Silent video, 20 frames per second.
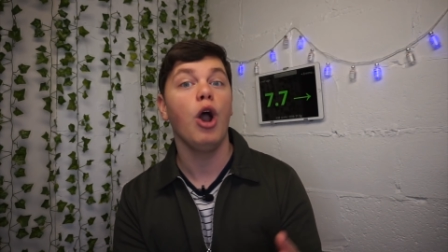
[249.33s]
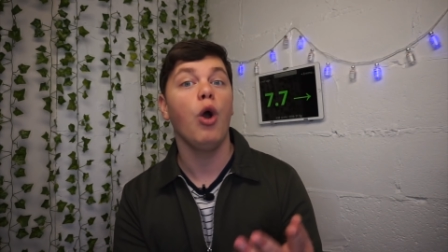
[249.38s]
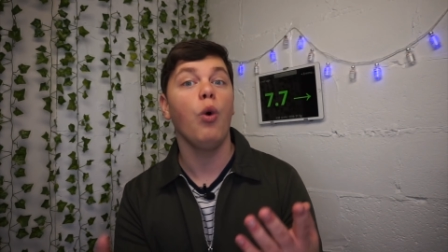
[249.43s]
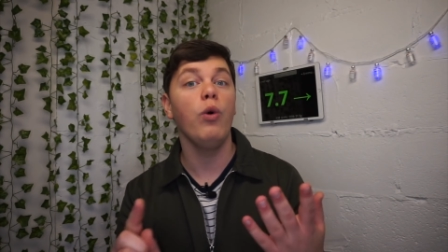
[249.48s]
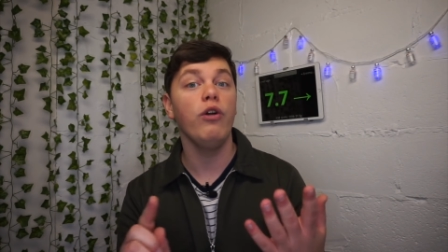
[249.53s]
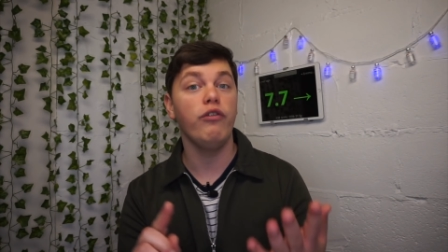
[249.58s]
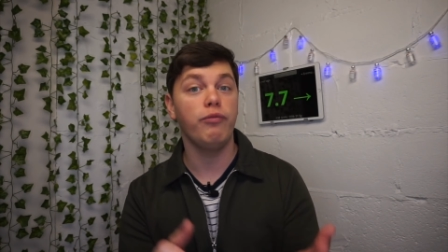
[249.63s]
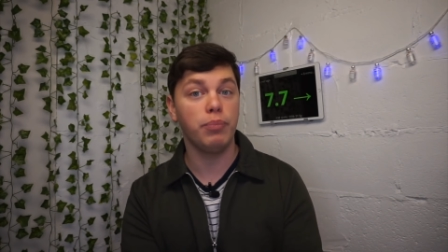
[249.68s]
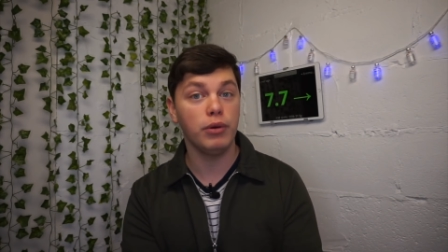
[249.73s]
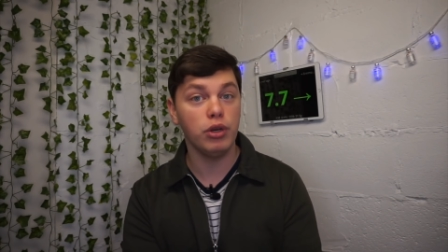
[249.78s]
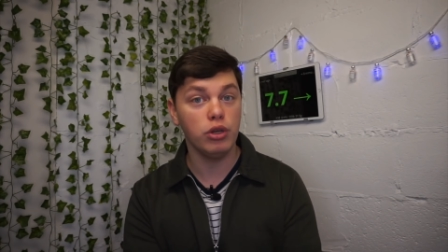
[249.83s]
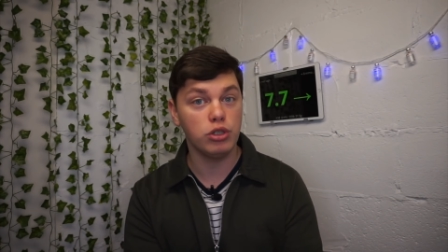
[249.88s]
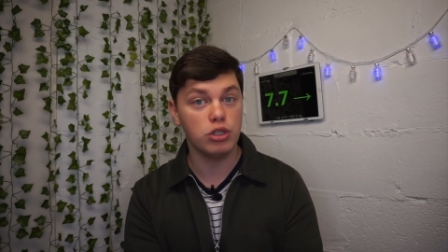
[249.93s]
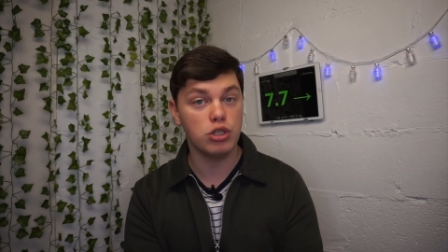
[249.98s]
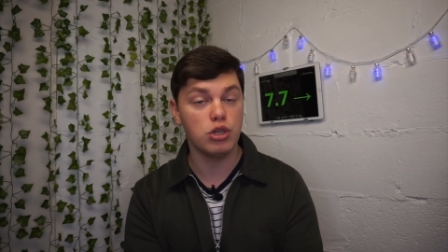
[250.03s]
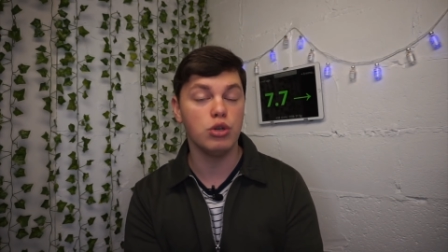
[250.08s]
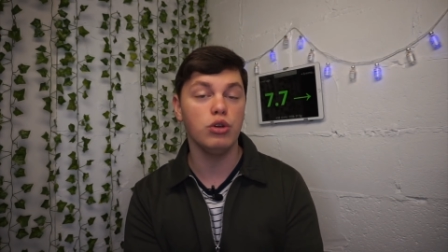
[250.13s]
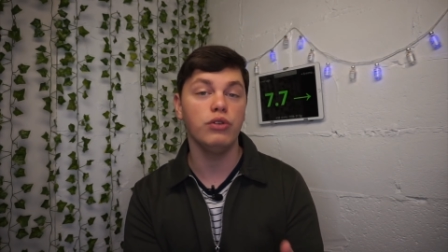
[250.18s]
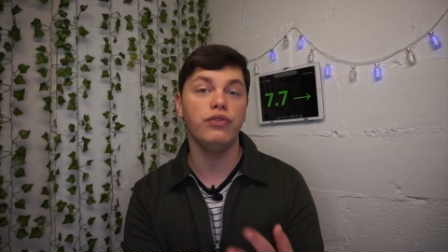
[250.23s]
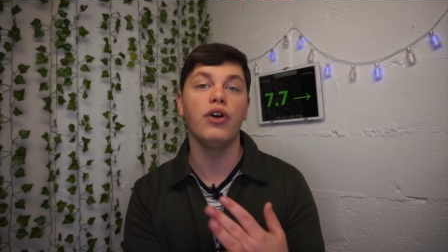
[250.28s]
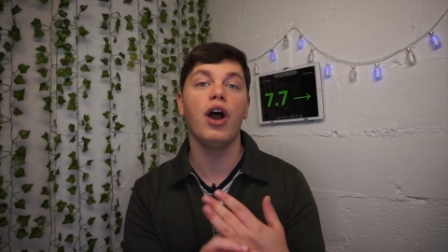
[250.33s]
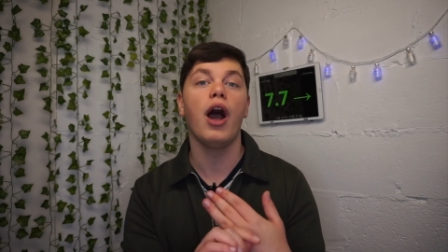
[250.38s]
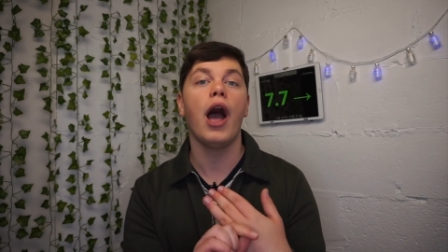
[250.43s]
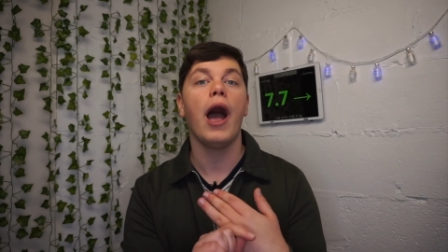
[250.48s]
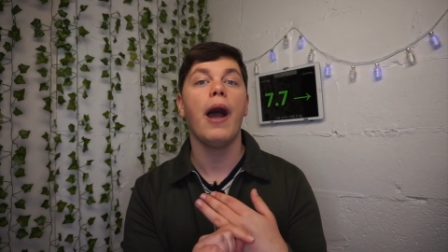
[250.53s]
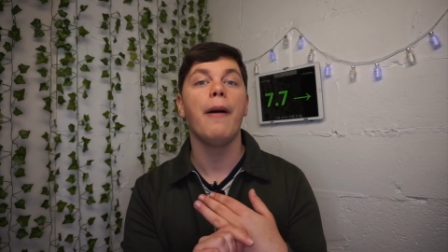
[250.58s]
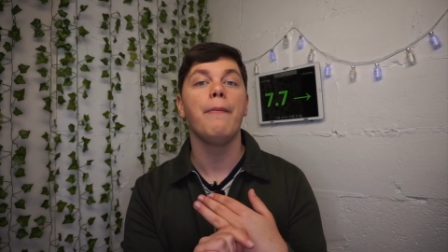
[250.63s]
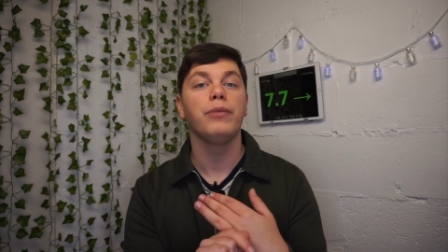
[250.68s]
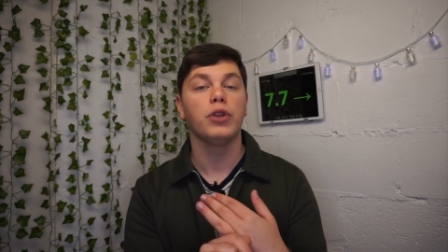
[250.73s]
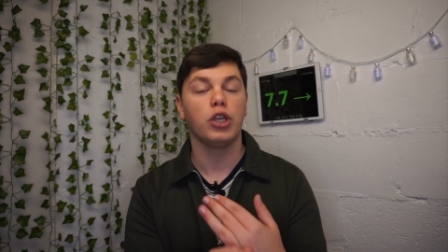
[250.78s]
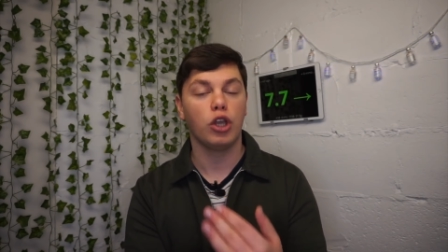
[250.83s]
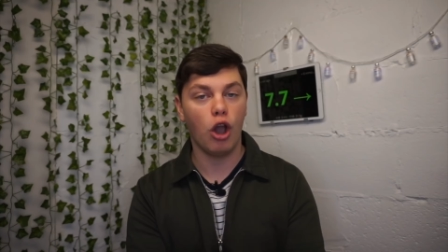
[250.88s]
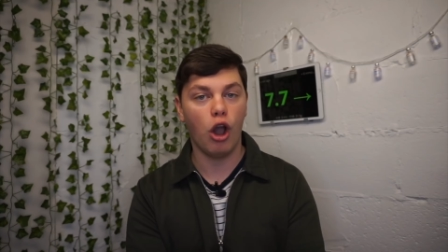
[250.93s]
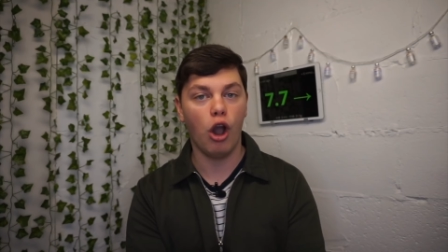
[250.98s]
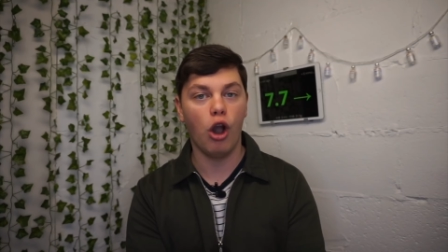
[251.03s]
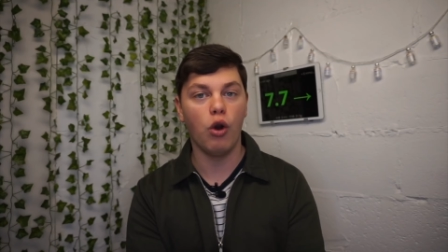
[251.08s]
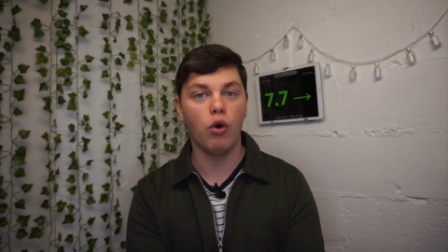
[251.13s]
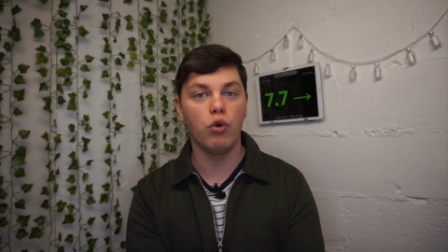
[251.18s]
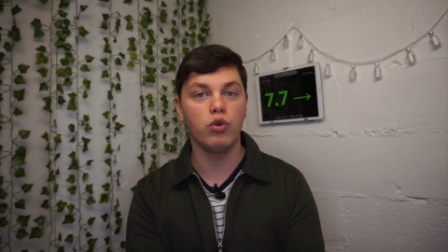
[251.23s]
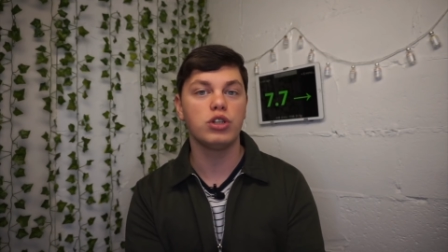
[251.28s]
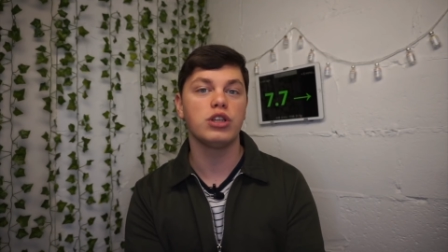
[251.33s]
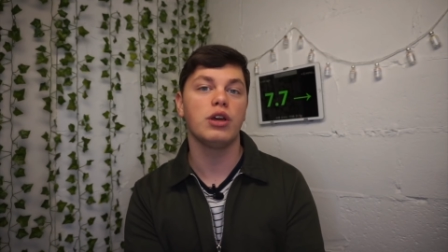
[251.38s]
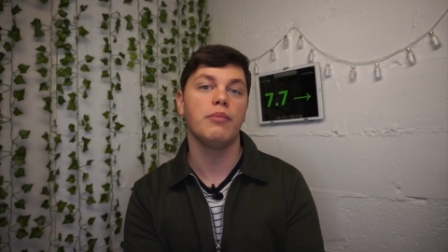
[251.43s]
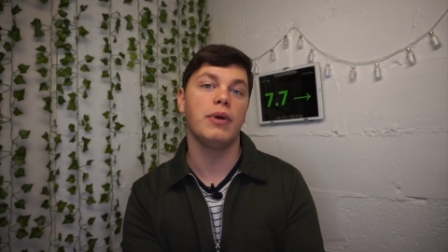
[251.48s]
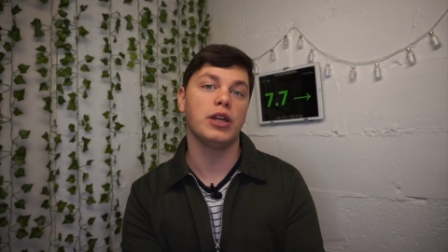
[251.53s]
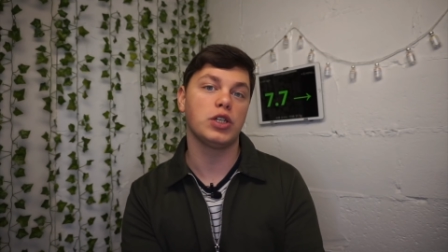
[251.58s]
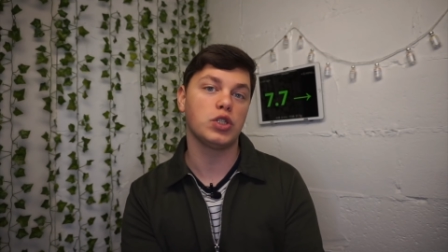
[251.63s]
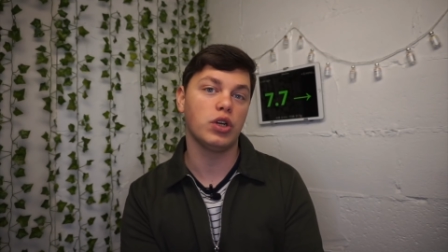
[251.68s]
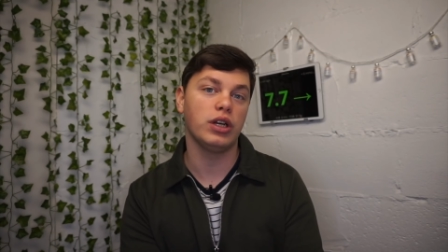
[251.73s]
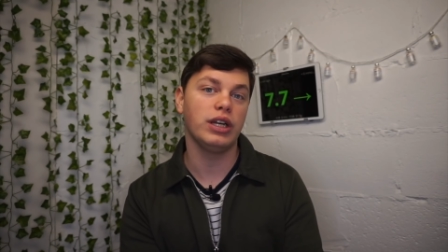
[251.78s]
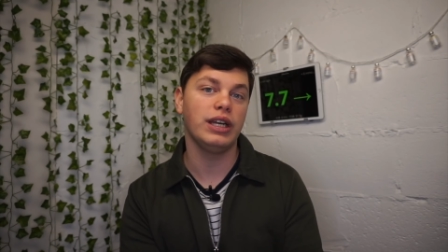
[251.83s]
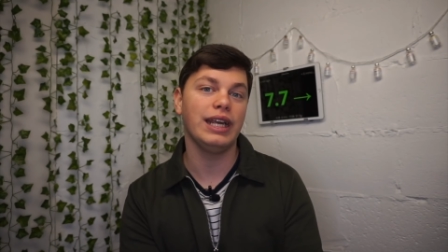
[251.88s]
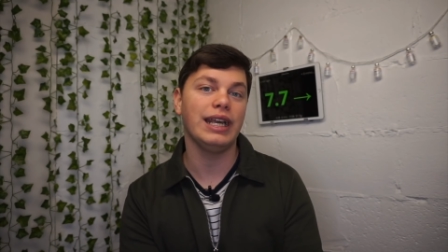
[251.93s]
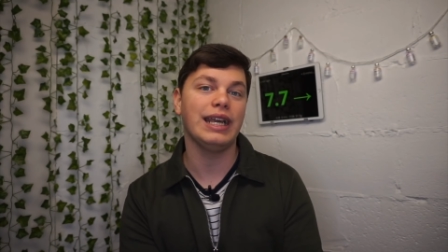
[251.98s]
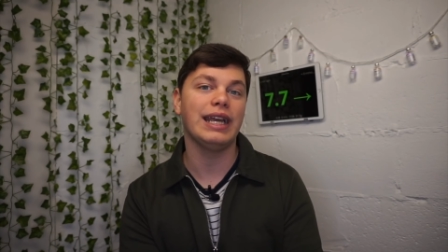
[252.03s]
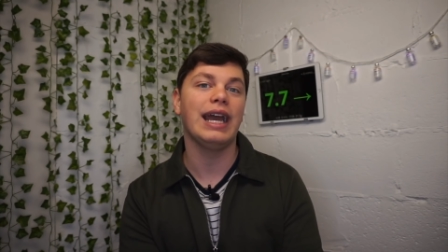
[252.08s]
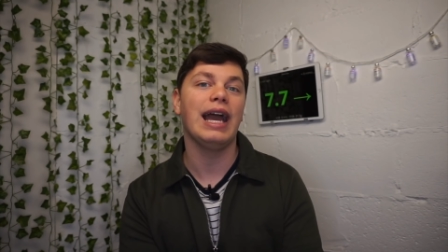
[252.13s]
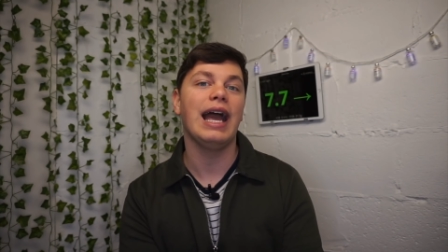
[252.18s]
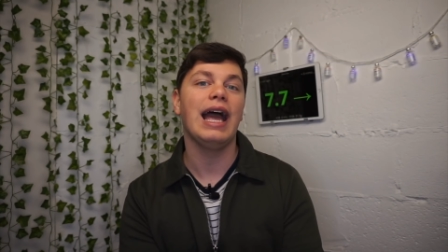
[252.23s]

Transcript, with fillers: with Bluetooth, called Medtronic